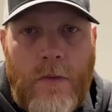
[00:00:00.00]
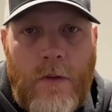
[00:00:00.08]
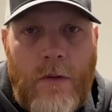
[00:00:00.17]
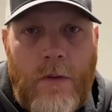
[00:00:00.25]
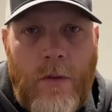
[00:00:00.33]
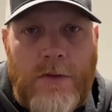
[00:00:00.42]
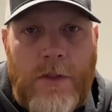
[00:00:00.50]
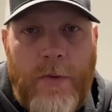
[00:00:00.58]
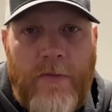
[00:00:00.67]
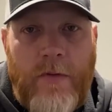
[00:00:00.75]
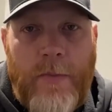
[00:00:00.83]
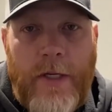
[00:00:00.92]
What's up,
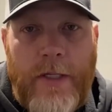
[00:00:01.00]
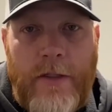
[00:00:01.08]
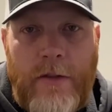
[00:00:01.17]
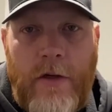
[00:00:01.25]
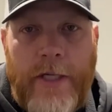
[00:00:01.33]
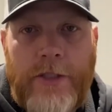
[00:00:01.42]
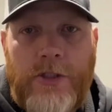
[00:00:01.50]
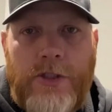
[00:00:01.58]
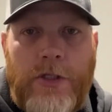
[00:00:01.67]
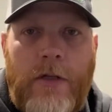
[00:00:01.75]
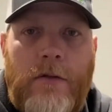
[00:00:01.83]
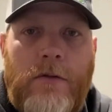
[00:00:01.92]
everybody? Craig
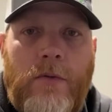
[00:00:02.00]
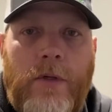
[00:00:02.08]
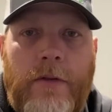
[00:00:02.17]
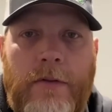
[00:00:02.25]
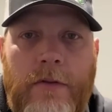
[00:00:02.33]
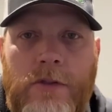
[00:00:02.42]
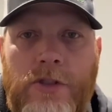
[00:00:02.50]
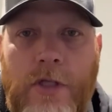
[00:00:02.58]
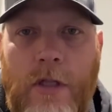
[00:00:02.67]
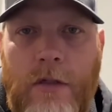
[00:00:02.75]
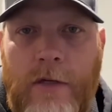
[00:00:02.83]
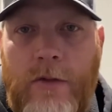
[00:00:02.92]
Scheller with
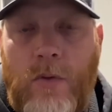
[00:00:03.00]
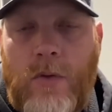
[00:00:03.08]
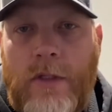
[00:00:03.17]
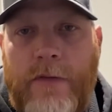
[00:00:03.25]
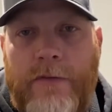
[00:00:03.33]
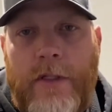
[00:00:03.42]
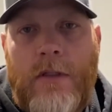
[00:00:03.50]
Scheller Outdoor Living.